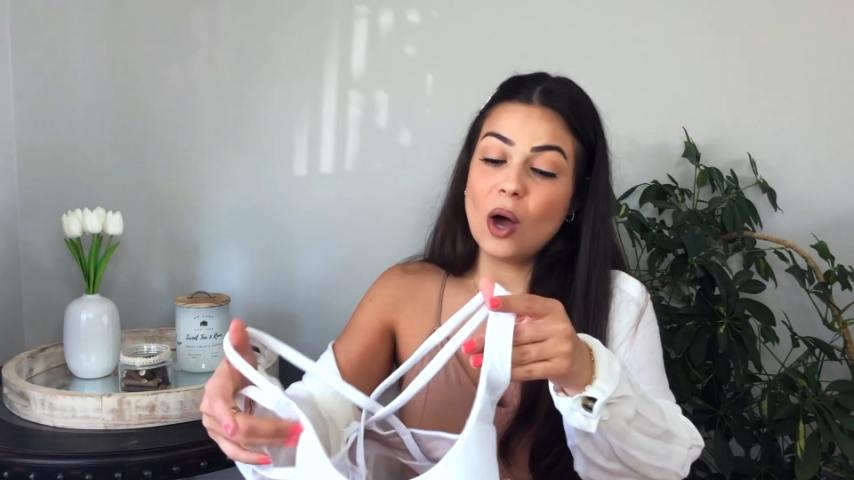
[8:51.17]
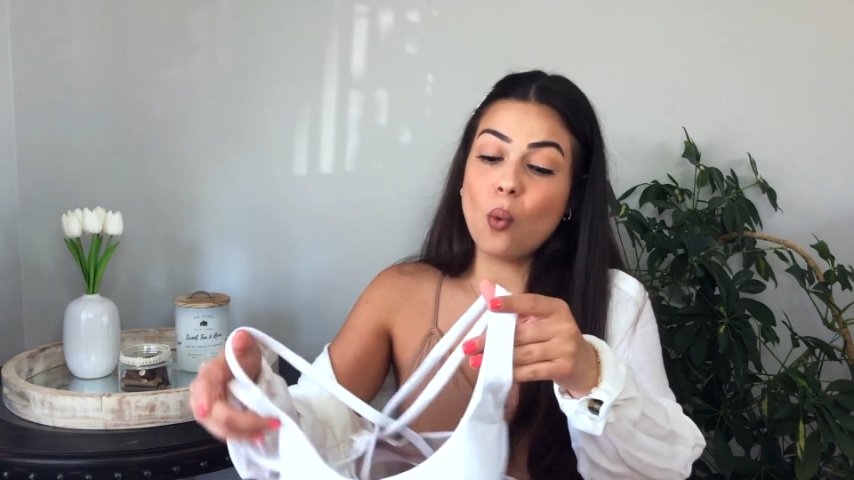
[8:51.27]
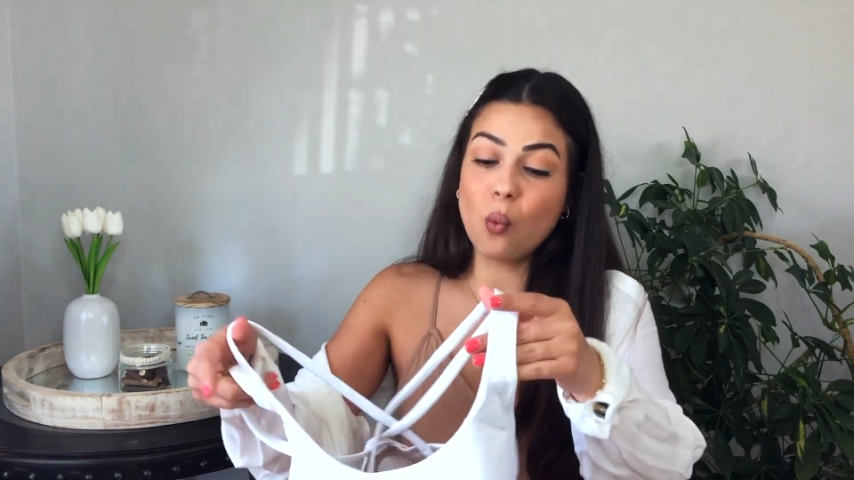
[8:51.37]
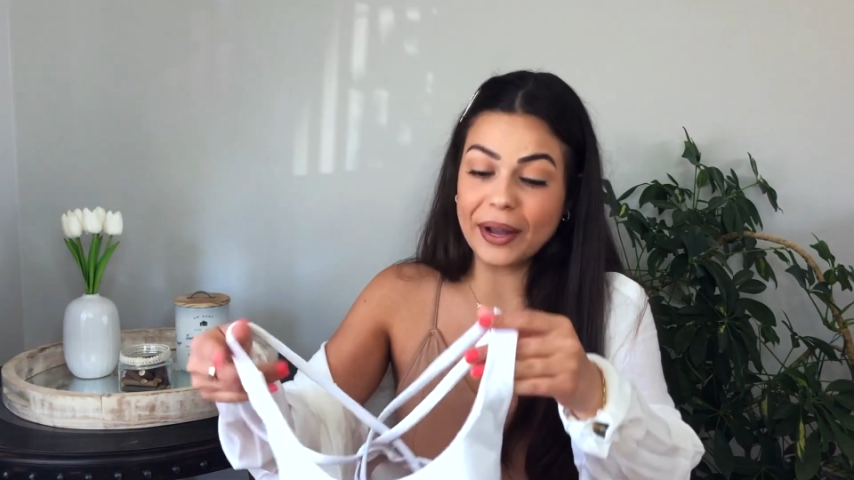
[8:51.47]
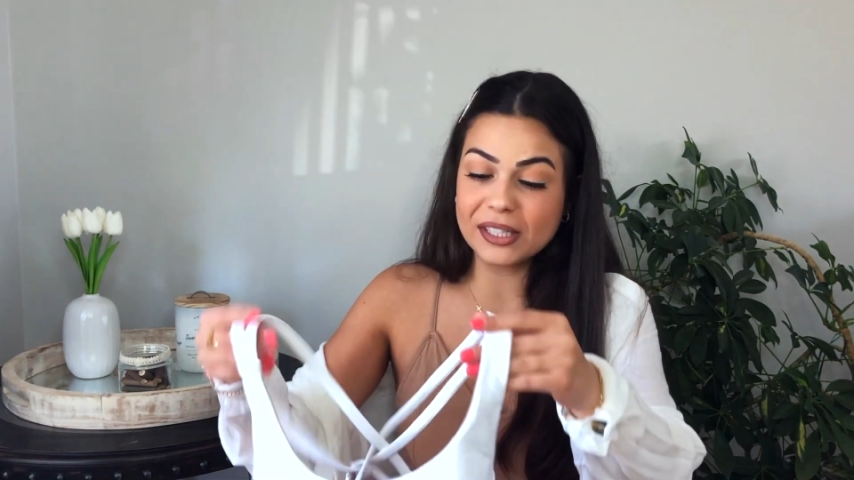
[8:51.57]

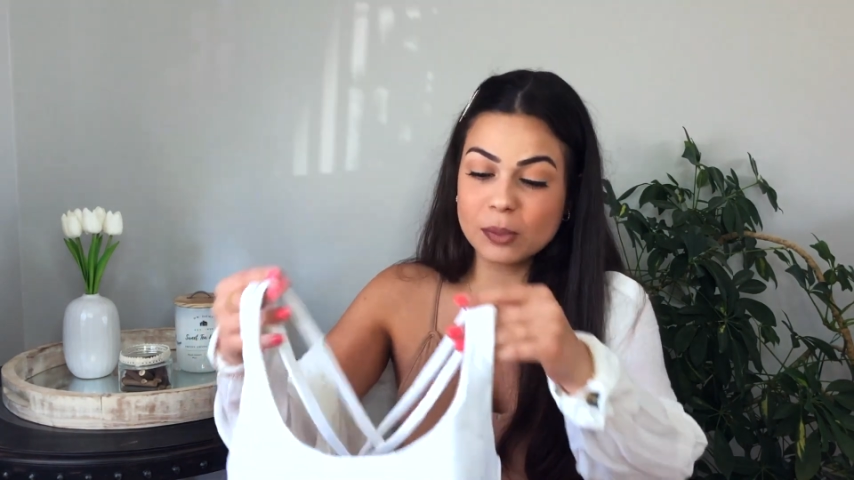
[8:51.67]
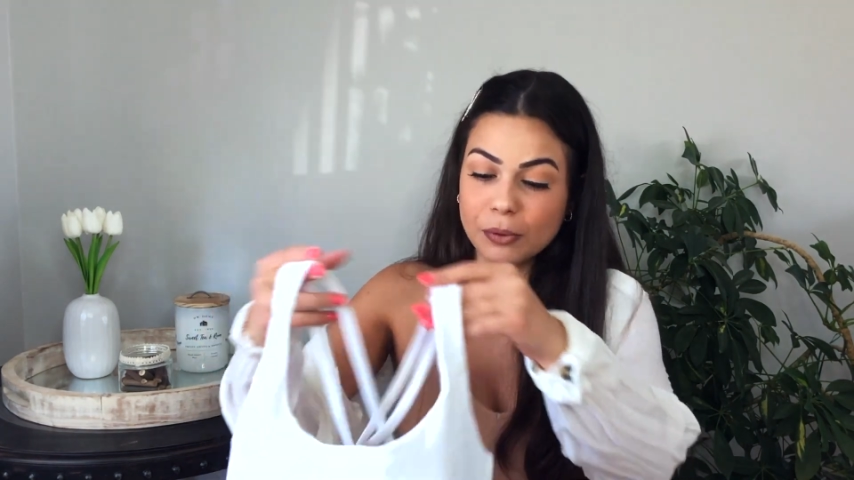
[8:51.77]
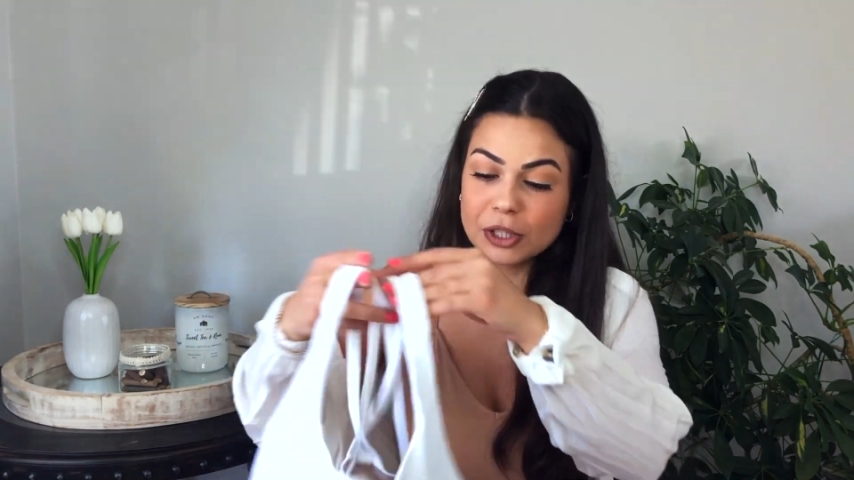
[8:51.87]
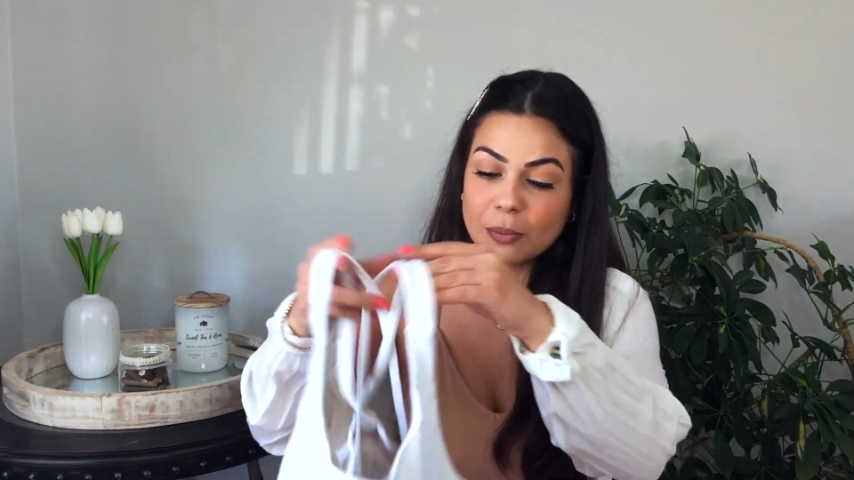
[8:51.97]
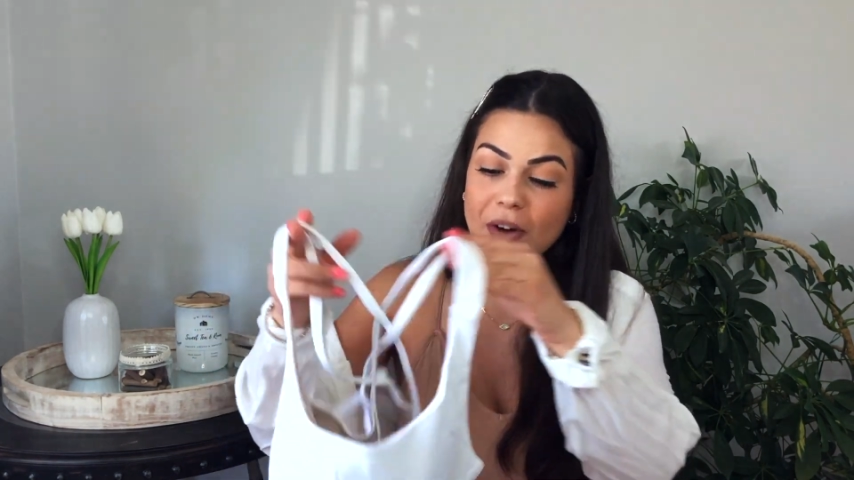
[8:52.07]
white
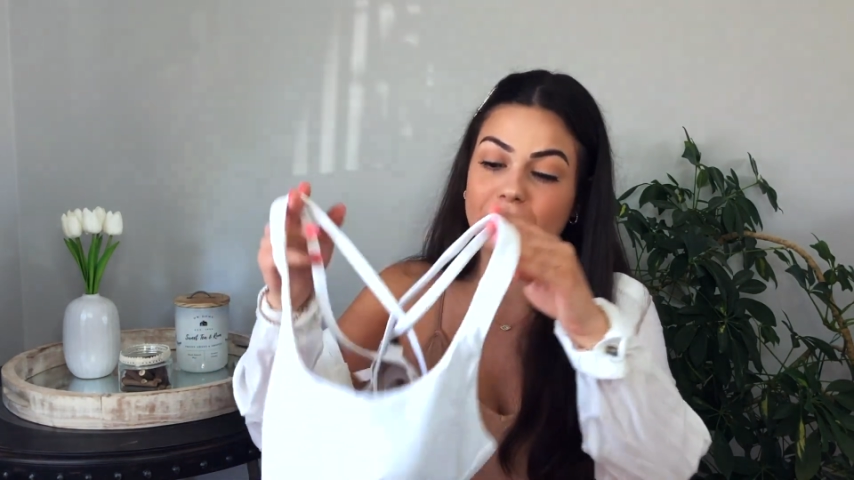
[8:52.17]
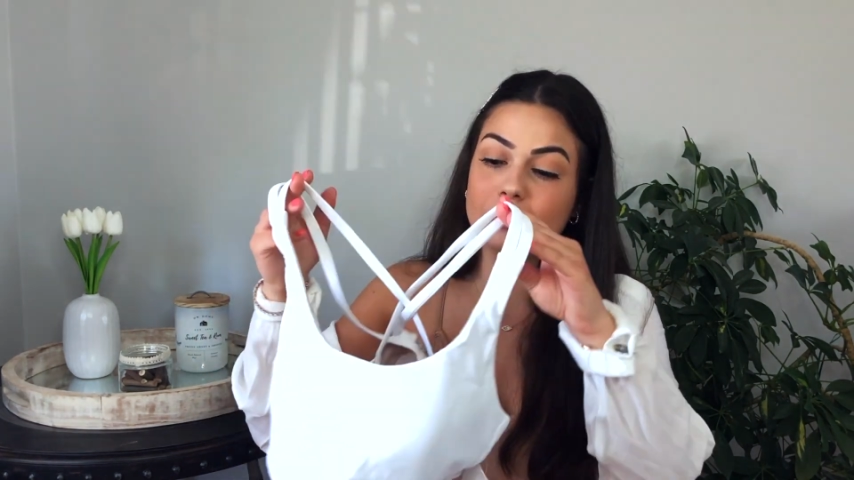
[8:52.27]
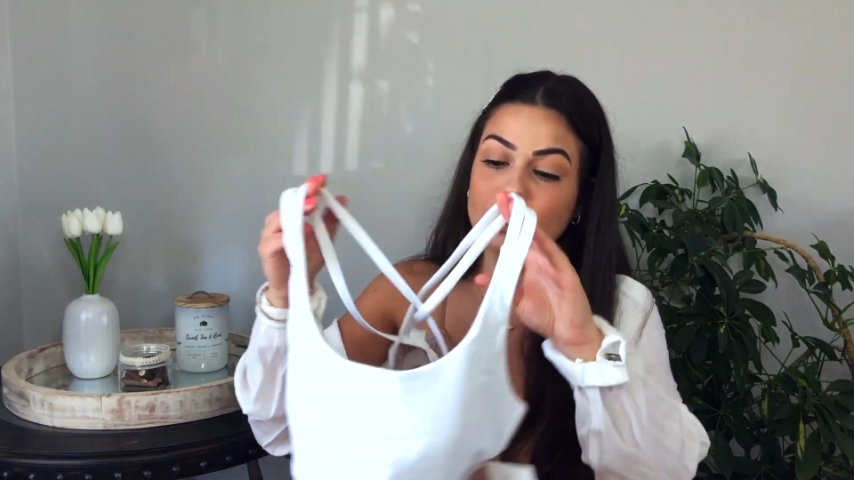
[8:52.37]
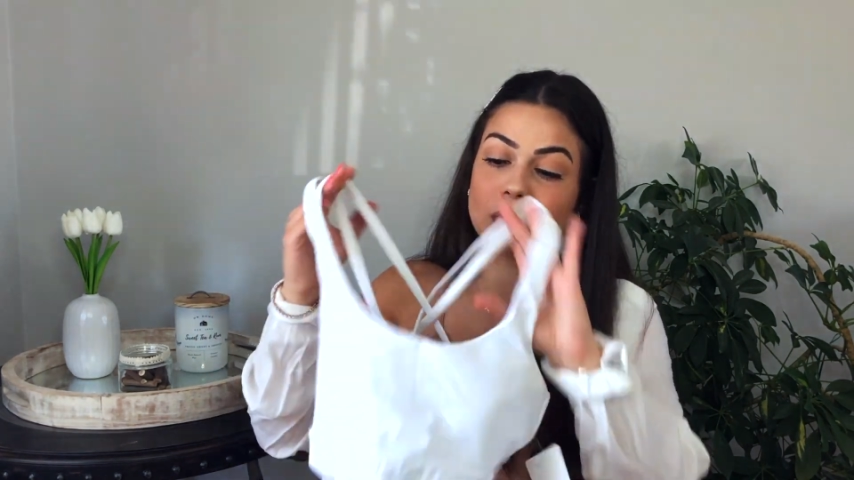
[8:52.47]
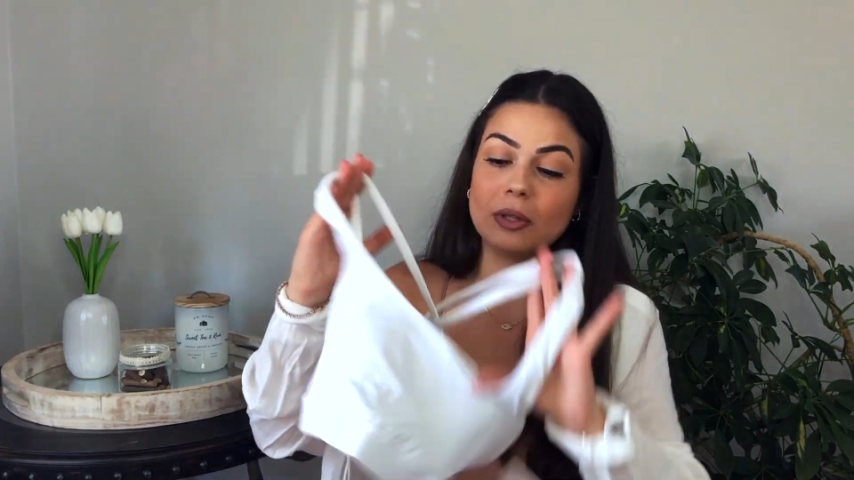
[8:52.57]
sports bra from
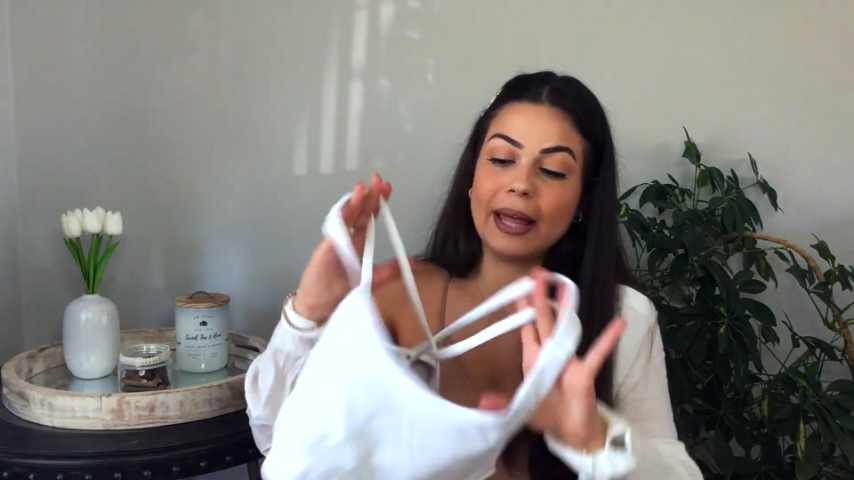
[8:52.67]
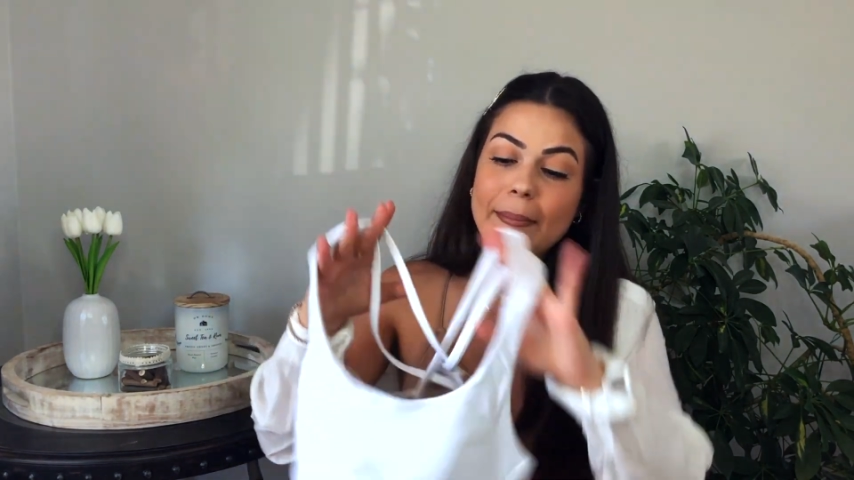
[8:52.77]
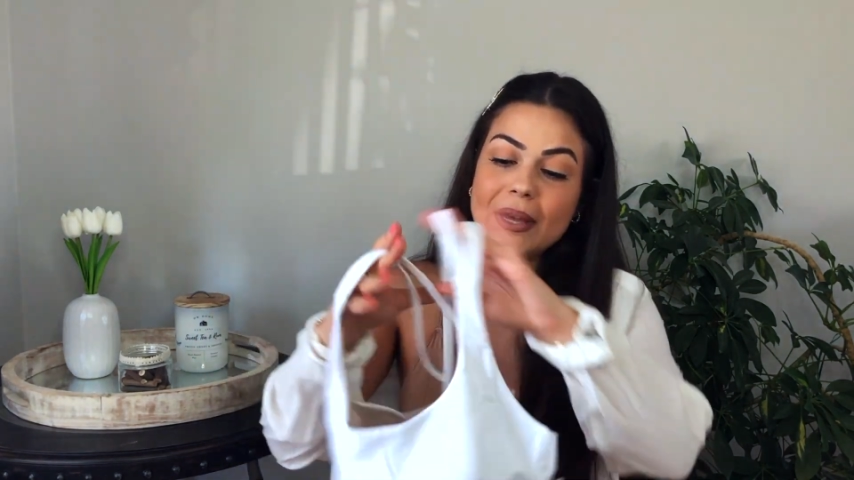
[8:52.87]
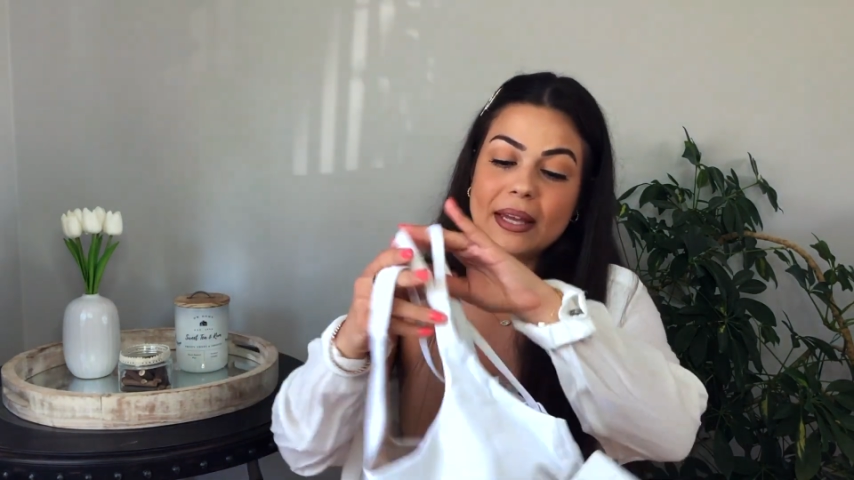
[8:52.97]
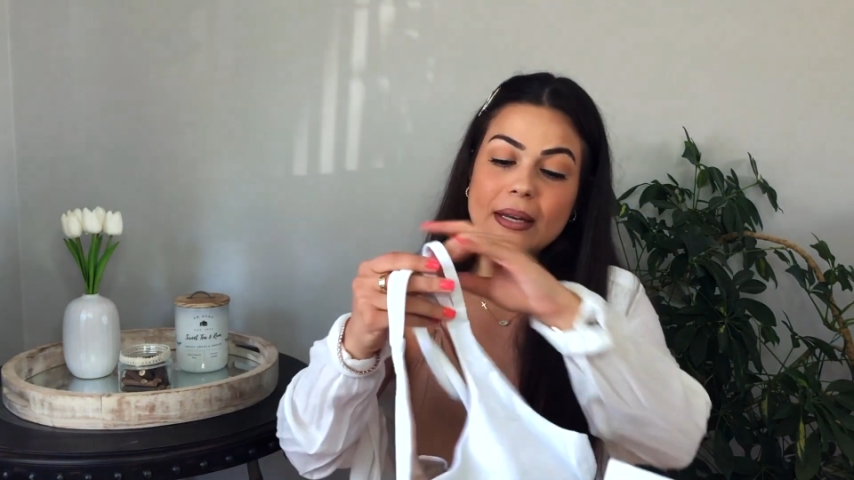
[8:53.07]

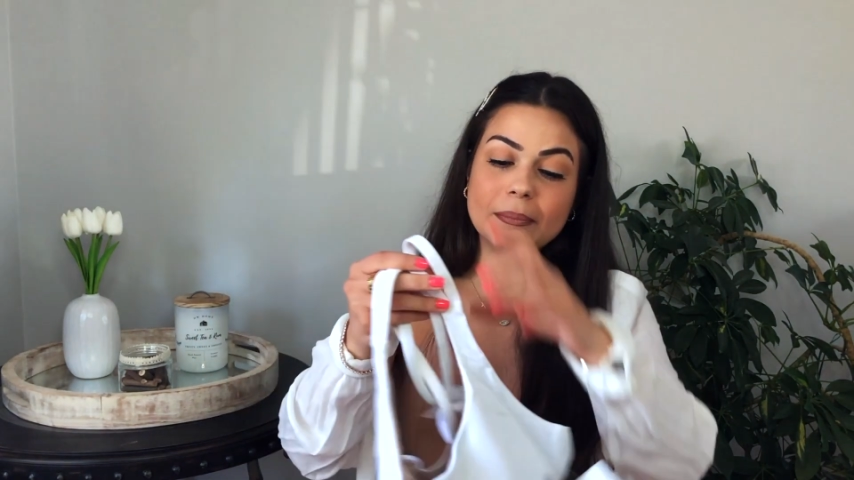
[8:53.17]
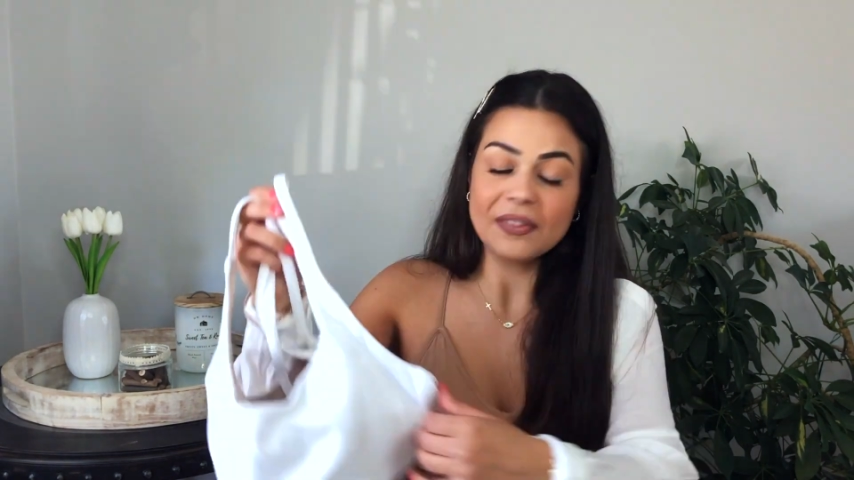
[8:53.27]
Lululemon.